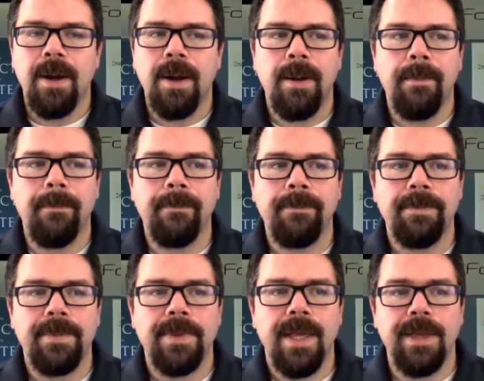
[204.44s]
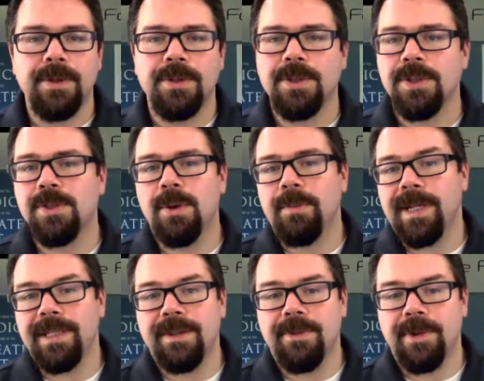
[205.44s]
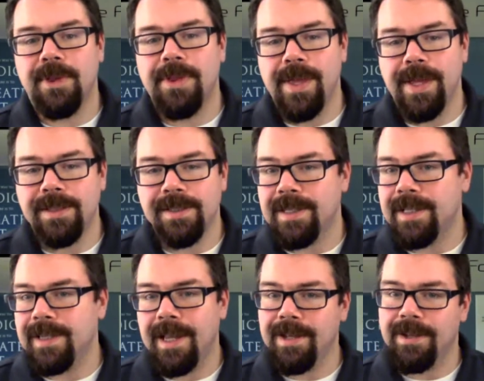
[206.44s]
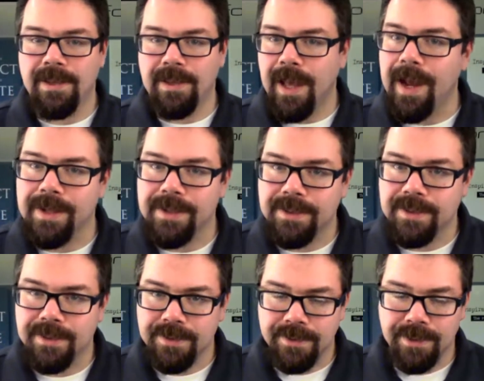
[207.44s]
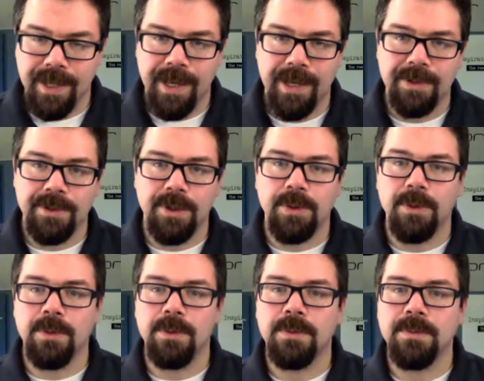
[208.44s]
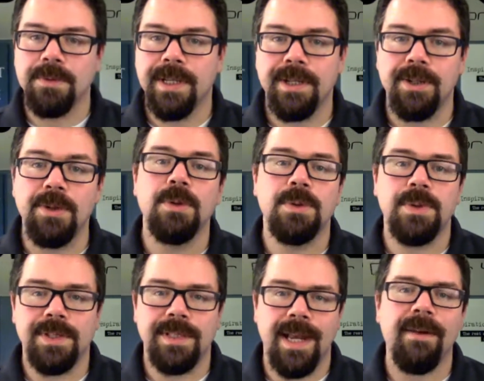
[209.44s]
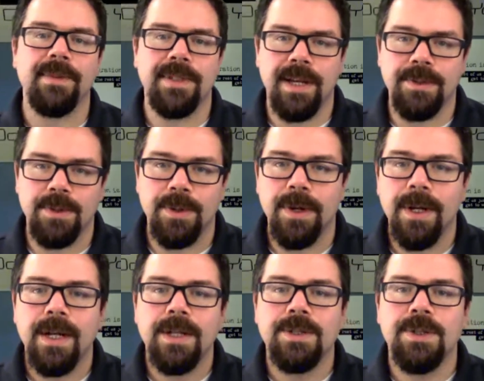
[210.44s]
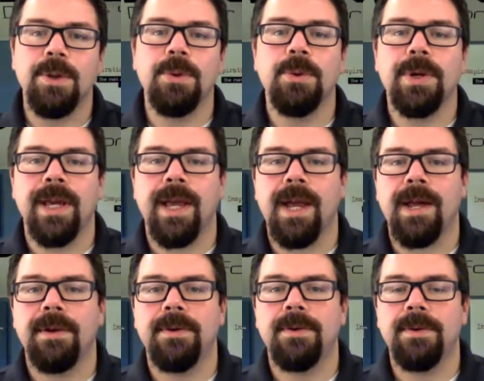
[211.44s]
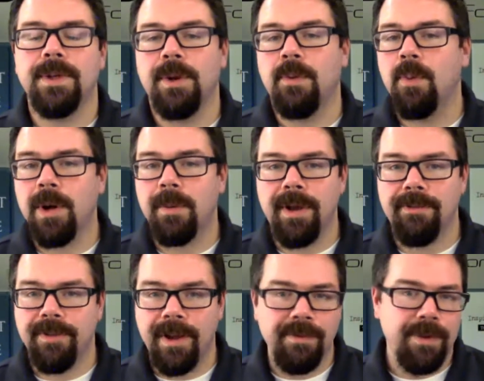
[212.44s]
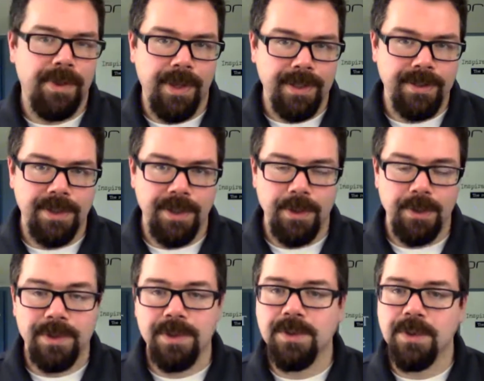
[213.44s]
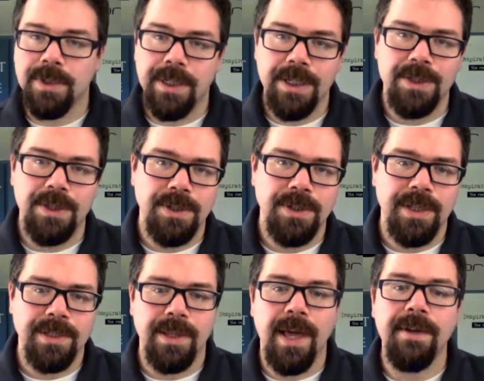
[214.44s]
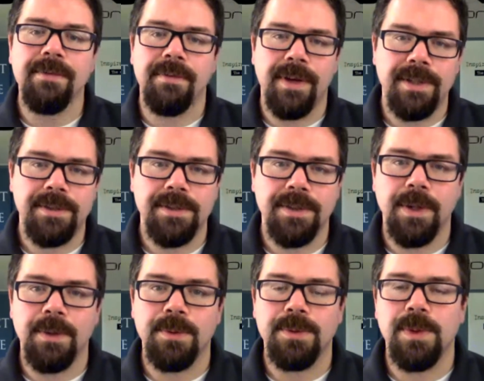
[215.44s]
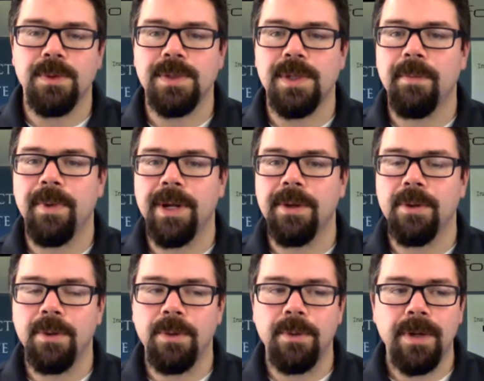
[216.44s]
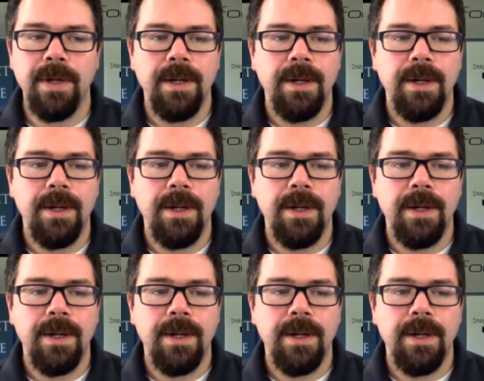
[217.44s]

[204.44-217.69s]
And there's just so many different things that they collect that you can use as an advertiser. So you can, one of my favorite things to use in certain niches is life events. So somebody who